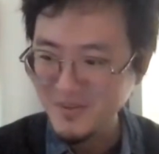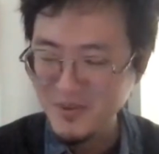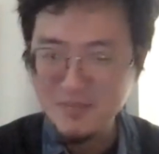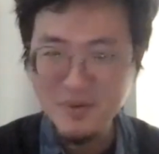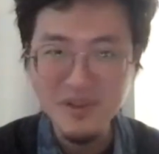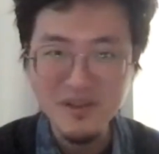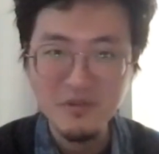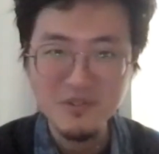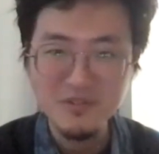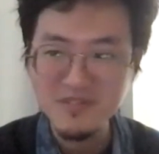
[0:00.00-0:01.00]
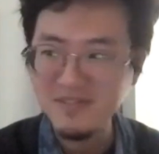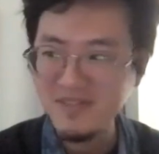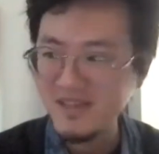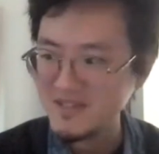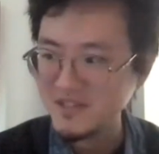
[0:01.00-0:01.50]
we're pretty close to
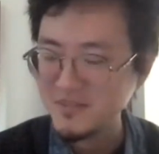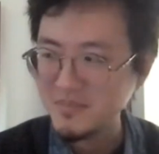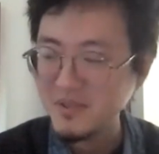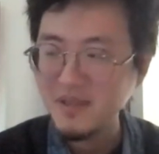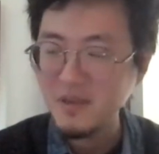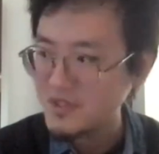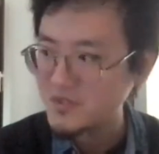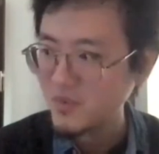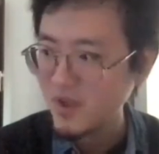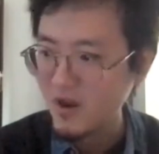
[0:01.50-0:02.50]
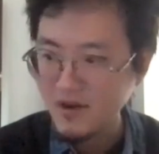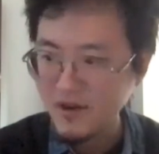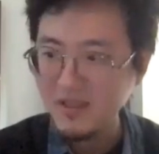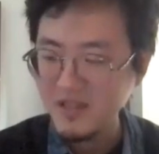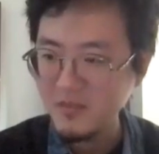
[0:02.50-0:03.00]
civilization. But once we
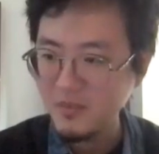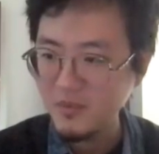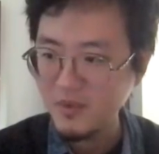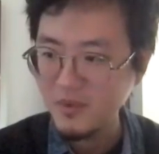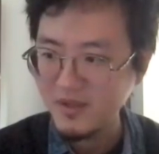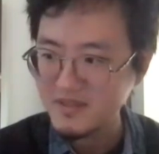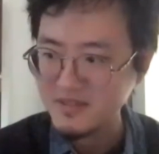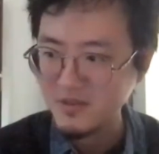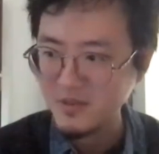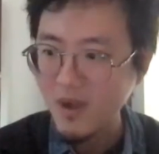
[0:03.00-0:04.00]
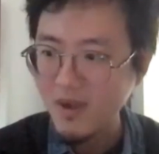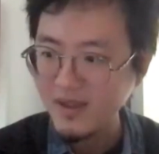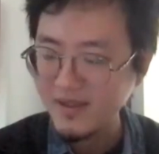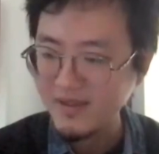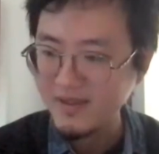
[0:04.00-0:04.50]
are in Yiwu, it's
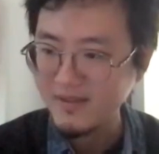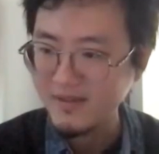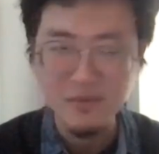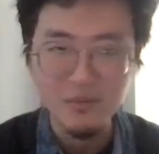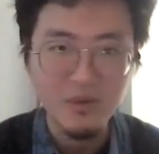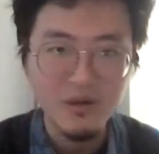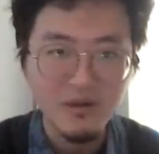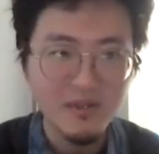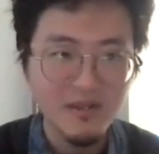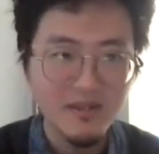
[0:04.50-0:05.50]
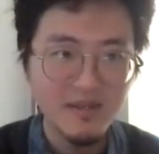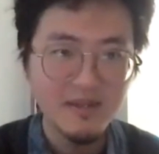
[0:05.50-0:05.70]
quite a different world.